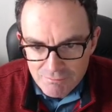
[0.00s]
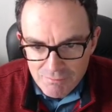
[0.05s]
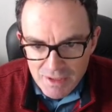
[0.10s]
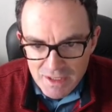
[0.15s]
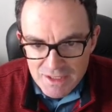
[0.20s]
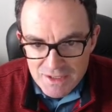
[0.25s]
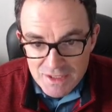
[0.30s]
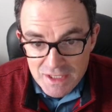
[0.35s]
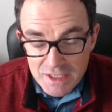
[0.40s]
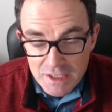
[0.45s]

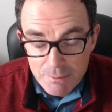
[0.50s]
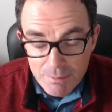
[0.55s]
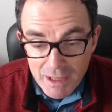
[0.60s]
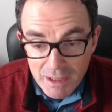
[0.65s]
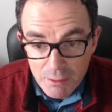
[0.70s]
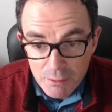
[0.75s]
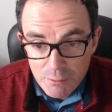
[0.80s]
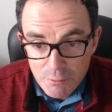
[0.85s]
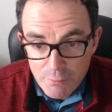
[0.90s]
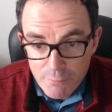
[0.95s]
is think
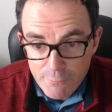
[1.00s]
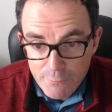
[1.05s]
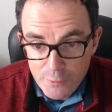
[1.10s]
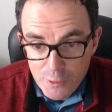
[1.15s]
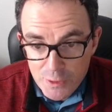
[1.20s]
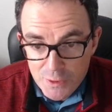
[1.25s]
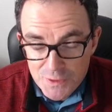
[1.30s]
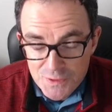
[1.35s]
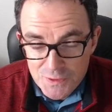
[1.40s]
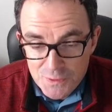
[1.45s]
about a
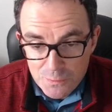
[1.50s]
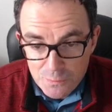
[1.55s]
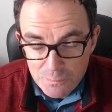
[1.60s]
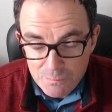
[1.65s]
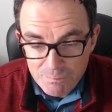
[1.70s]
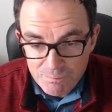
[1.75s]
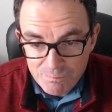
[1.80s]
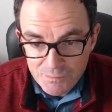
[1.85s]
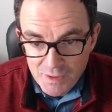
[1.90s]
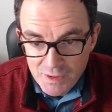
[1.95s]
reversal
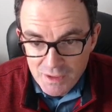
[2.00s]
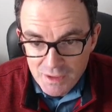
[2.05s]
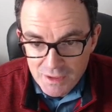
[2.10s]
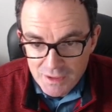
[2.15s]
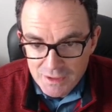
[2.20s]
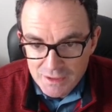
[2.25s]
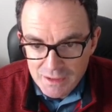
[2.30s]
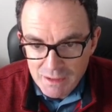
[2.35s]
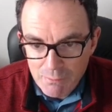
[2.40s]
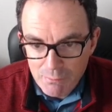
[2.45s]

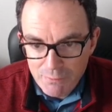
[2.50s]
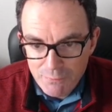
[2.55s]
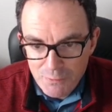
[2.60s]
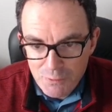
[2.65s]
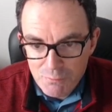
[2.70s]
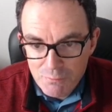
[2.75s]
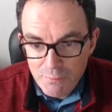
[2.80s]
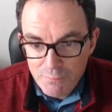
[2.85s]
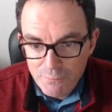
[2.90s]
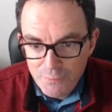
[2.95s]
now if
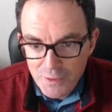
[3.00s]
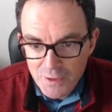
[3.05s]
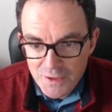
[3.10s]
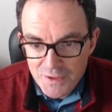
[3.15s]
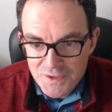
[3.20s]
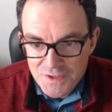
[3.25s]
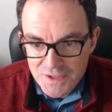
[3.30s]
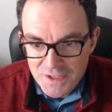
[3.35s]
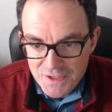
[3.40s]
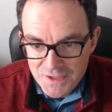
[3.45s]
you
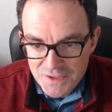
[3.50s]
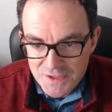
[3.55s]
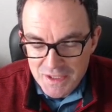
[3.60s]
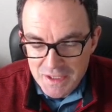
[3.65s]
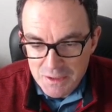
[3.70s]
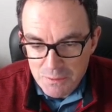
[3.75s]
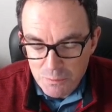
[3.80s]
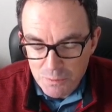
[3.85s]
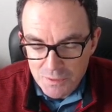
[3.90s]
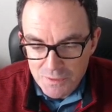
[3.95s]
reverse this
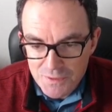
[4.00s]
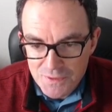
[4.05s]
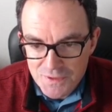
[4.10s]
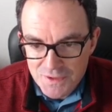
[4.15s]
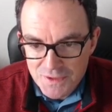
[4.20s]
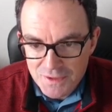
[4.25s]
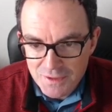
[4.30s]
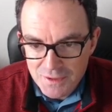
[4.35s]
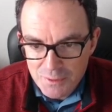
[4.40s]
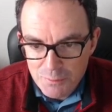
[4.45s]

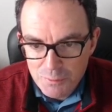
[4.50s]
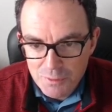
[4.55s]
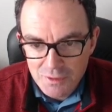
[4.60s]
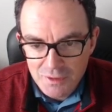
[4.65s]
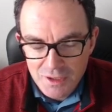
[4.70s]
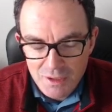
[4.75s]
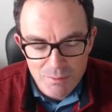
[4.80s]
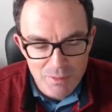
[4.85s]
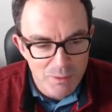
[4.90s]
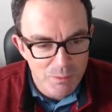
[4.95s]
sequence you can
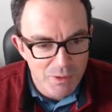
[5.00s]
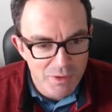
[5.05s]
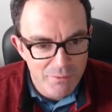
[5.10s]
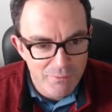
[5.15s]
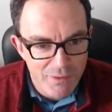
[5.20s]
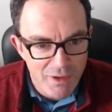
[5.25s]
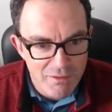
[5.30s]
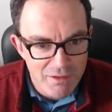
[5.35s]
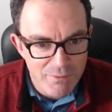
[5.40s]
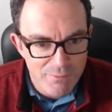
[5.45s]
come up with a
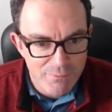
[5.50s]
very